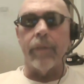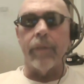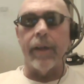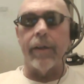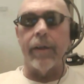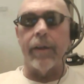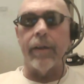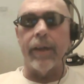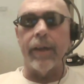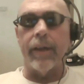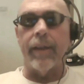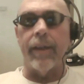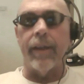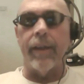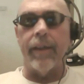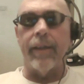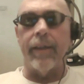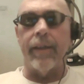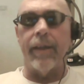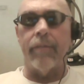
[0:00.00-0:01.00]
Erik and,
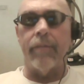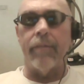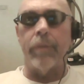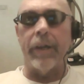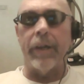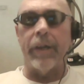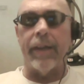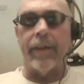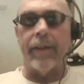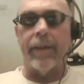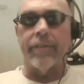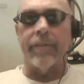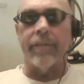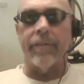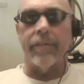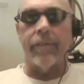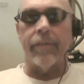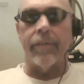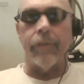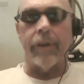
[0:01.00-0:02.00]
and everybody else
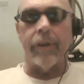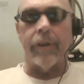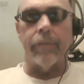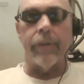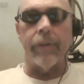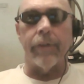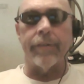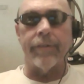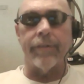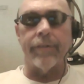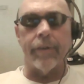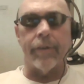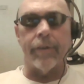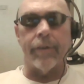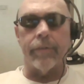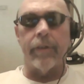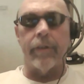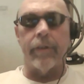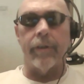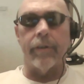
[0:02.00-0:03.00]
that's a friend of our
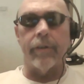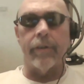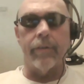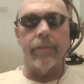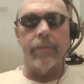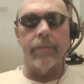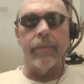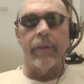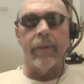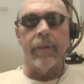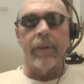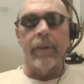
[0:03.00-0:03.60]
show, you know, if